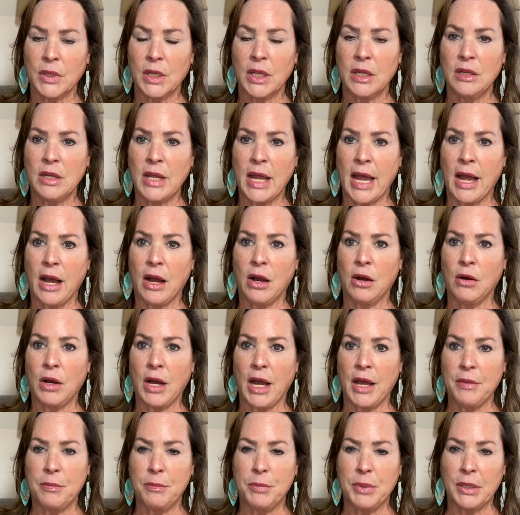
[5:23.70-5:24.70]
Now,
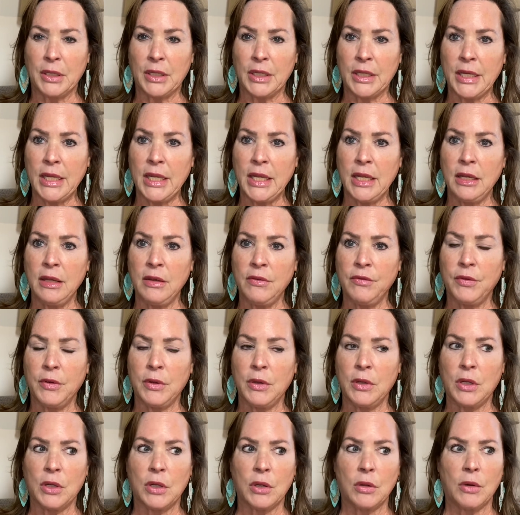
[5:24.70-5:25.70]
I believe,
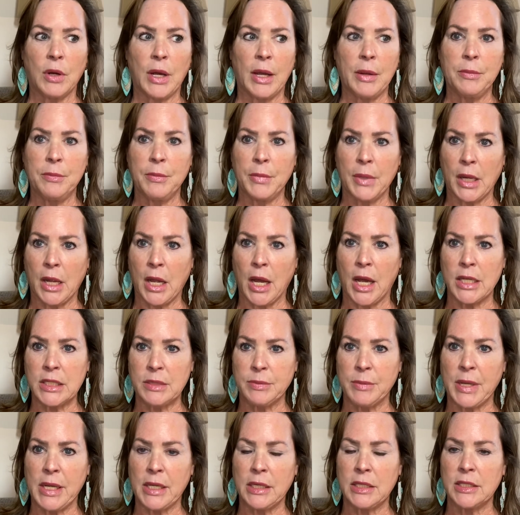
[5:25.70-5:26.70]
you know, I'm in
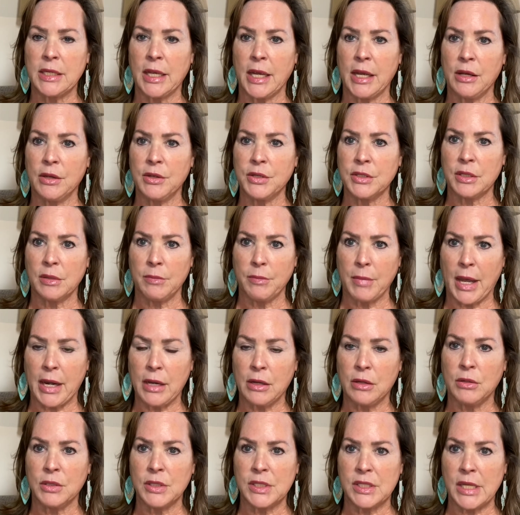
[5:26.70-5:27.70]
cosmetic sales and
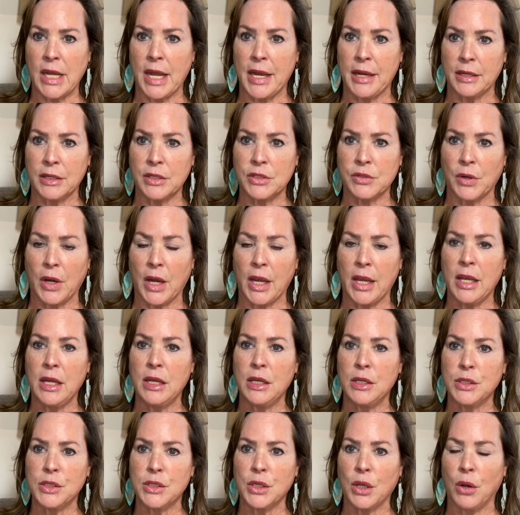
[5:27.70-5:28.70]
medical aesthetics, right?
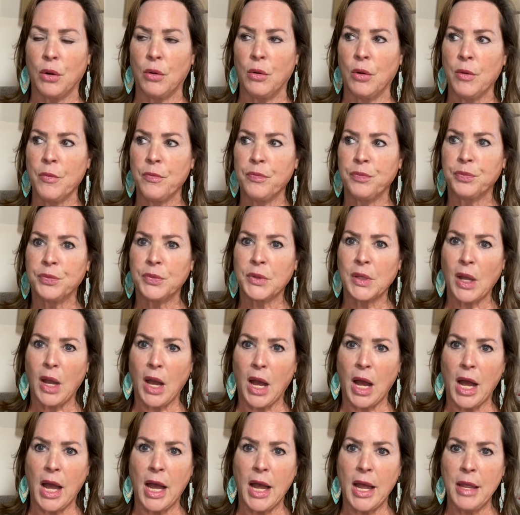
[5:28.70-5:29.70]
So
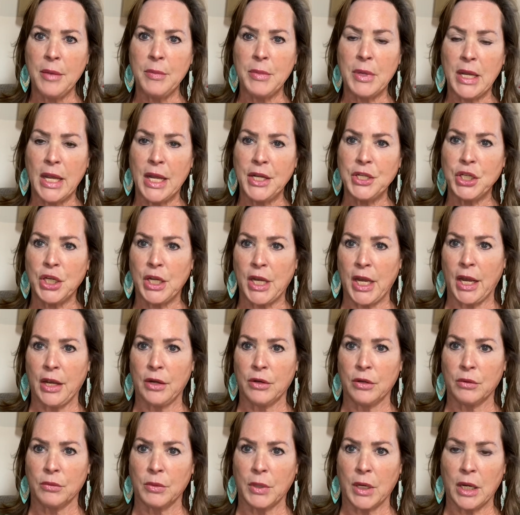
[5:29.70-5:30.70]
I'm an
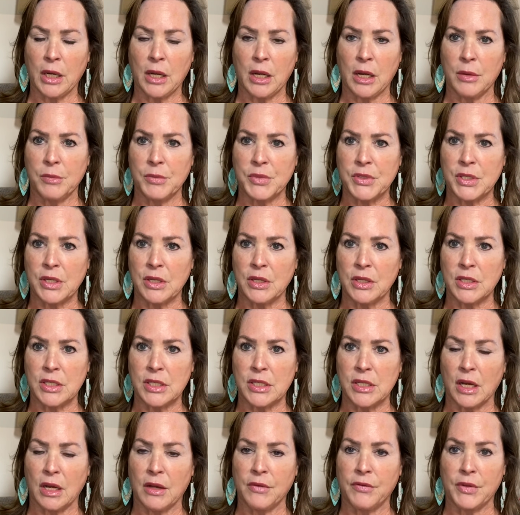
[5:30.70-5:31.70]
educator when it comes to this
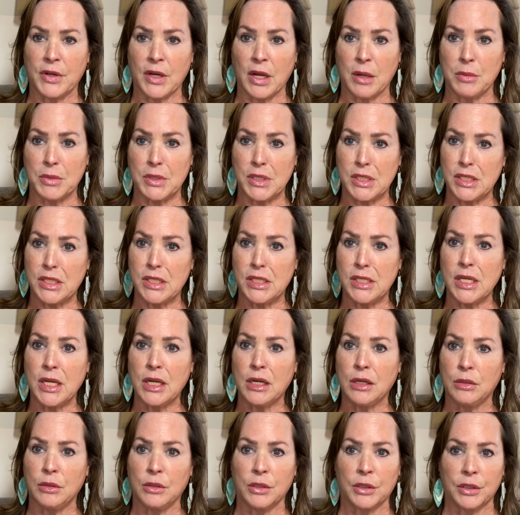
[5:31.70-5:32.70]
stuff, and I'm a
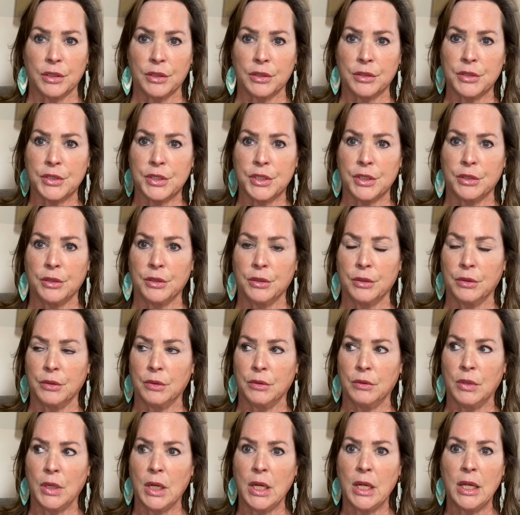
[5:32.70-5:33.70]
stickler
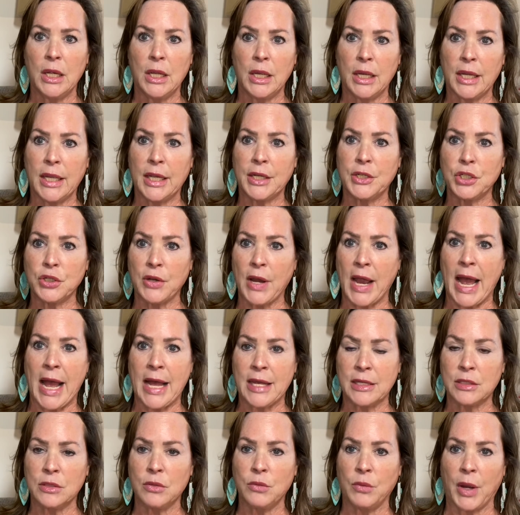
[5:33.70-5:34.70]
to get your
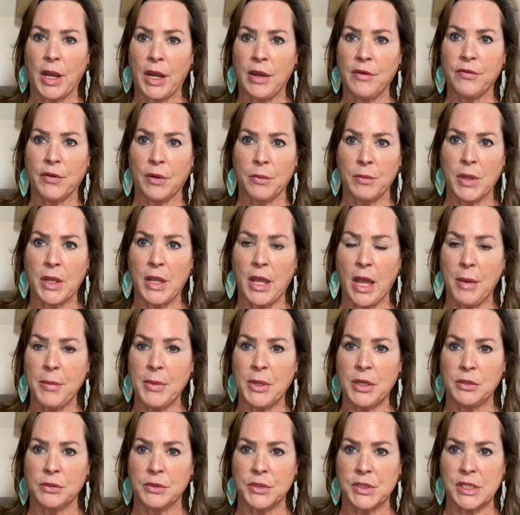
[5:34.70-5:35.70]
ass away from the
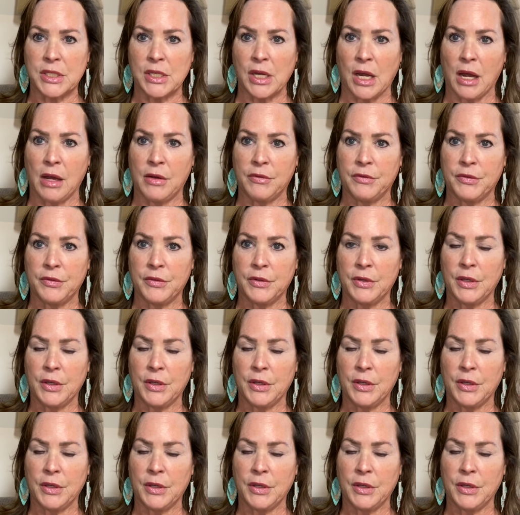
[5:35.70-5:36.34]
chemical stuff.